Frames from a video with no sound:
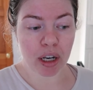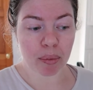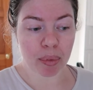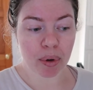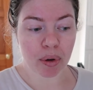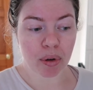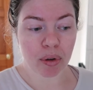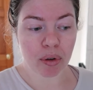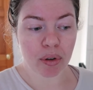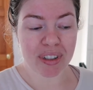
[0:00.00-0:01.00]

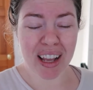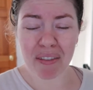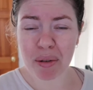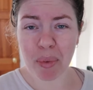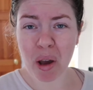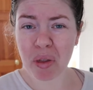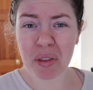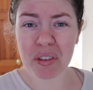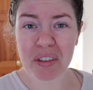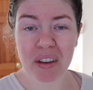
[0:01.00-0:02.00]
April, seven
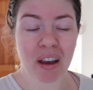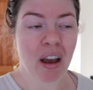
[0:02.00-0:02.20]
months.